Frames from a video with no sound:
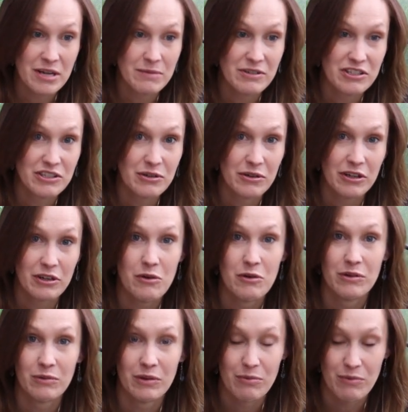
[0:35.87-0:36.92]
I'm just sort of
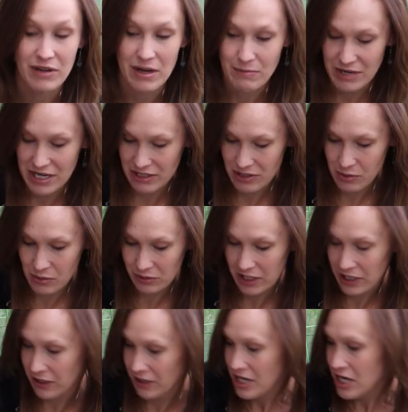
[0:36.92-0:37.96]
going with what I'm being told
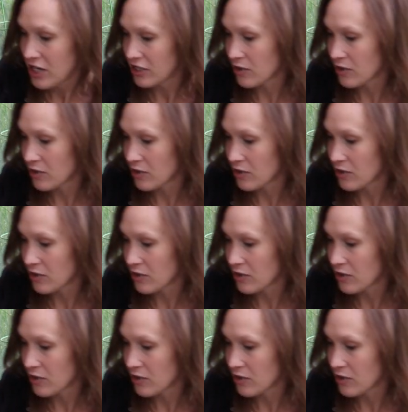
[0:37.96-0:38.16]
here.